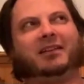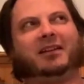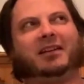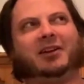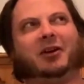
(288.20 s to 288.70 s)

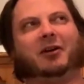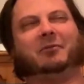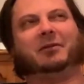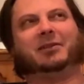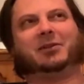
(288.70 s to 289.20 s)

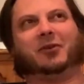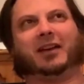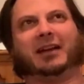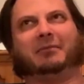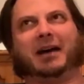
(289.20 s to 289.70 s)
We were
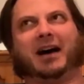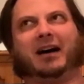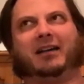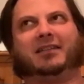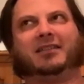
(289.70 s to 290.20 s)
talking
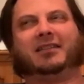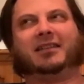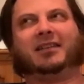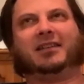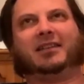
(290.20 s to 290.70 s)
about
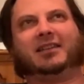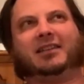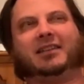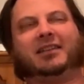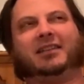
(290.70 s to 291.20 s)

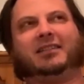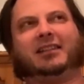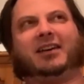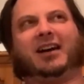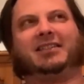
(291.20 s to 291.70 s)

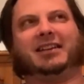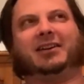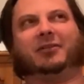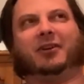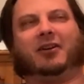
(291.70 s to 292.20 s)
the
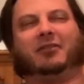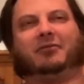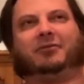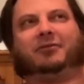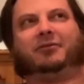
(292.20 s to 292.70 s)
idea
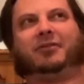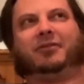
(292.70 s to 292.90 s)
of